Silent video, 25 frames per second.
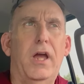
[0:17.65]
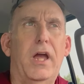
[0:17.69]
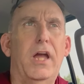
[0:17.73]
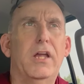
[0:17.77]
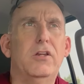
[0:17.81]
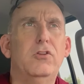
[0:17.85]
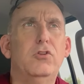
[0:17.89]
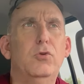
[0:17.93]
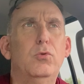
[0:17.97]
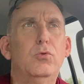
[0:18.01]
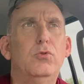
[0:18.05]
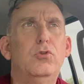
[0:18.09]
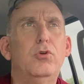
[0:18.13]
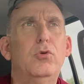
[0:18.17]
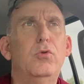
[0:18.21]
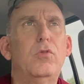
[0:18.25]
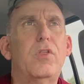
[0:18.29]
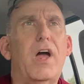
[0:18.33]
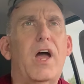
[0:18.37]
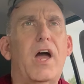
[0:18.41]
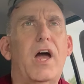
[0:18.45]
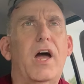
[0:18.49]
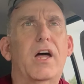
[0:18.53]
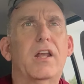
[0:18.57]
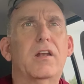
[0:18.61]
And you do
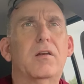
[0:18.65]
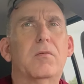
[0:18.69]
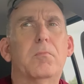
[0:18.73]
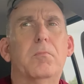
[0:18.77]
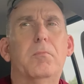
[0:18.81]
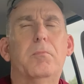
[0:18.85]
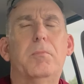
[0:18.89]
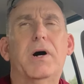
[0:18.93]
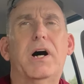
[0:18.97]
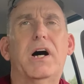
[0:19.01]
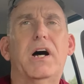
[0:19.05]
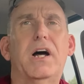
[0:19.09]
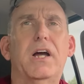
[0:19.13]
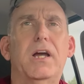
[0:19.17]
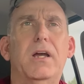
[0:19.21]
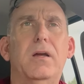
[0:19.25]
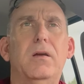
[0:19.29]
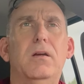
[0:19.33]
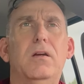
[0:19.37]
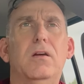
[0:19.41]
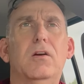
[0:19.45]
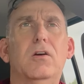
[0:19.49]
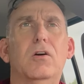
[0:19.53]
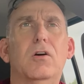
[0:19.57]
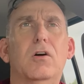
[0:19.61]
that
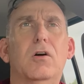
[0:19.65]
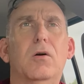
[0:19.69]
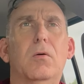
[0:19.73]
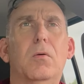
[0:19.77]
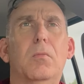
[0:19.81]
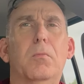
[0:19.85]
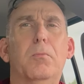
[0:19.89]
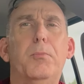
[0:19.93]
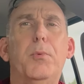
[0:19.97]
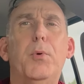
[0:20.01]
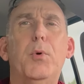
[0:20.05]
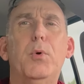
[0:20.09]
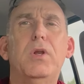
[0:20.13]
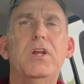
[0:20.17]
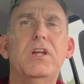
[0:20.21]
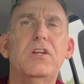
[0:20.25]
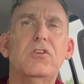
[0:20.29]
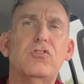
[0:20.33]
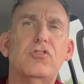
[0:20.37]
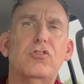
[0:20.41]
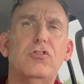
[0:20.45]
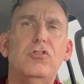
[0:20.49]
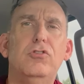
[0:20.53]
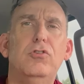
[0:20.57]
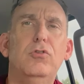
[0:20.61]
by
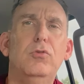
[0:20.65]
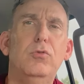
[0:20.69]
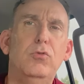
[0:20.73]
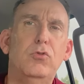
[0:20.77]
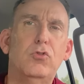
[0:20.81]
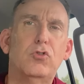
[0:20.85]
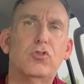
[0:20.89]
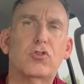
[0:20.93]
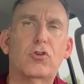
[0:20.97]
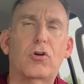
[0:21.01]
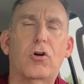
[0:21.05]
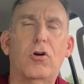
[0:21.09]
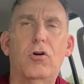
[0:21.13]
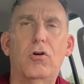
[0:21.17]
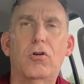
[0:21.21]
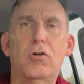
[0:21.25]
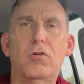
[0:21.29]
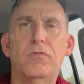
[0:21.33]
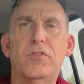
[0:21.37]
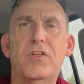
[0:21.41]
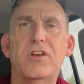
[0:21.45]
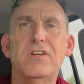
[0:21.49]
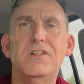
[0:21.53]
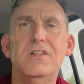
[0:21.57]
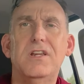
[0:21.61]
putting to use all
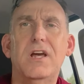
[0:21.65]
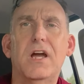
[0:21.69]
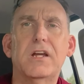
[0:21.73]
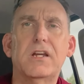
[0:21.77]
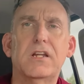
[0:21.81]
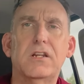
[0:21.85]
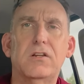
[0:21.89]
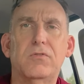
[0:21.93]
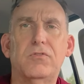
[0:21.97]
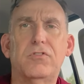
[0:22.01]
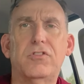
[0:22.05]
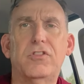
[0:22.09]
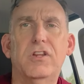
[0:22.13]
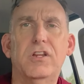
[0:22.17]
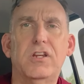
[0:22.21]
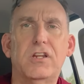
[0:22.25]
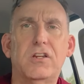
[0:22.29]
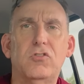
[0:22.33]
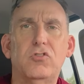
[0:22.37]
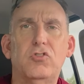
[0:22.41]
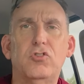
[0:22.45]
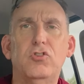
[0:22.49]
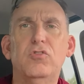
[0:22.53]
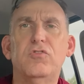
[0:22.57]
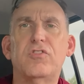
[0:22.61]
of the negative
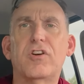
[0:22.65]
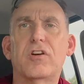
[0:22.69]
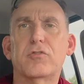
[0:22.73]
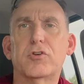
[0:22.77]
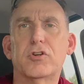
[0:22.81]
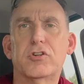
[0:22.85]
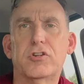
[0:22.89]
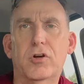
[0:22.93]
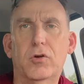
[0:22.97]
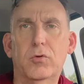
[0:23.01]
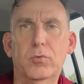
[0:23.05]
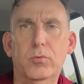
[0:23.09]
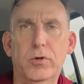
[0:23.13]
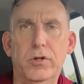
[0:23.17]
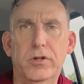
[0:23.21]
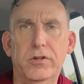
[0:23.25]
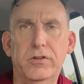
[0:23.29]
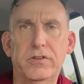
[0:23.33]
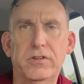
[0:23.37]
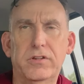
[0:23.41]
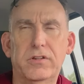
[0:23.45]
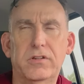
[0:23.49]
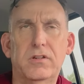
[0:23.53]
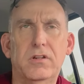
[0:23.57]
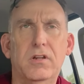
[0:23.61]
things you've ever dealt with,
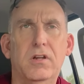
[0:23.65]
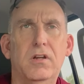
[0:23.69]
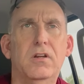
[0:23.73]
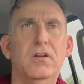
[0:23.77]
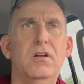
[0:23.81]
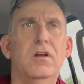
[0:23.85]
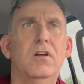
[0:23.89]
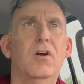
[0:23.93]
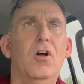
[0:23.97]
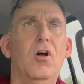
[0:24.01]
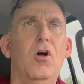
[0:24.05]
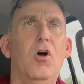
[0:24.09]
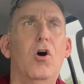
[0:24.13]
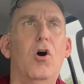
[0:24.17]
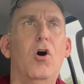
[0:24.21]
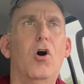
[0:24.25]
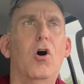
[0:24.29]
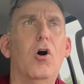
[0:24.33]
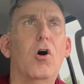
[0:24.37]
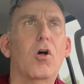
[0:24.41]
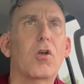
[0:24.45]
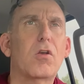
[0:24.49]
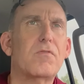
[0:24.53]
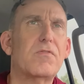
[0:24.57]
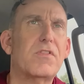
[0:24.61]

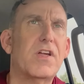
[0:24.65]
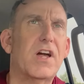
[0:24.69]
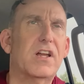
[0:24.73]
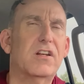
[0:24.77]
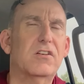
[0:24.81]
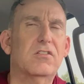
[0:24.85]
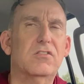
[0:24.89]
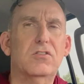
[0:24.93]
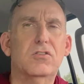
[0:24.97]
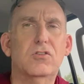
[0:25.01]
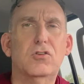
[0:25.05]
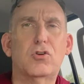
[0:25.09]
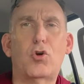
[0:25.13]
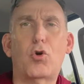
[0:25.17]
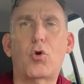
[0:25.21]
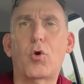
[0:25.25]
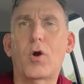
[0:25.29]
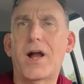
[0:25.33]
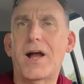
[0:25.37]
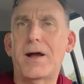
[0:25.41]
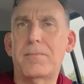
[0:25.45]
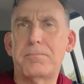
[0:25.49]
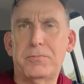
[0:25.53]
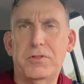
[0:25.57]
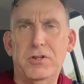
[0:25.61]
all of that
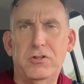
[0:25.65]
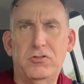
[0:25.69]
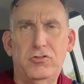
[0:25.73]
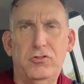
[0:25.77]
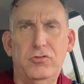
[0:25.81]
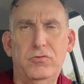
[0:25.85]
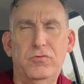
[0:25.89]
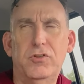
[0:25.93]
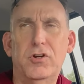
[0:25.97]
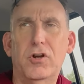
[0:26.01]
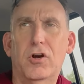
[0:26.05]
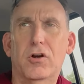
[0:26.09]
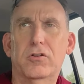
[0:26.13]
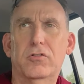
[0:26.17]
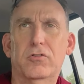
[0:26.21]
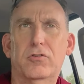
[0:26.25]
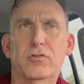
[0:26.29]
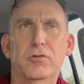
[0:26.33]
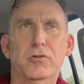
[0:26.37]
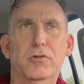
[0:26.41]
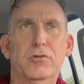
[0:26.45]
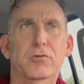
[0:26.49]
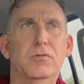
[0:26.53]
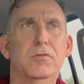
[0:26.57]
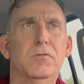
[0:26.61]
crap that you've gone
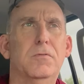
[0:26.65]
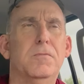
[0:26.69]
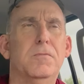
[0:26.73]
through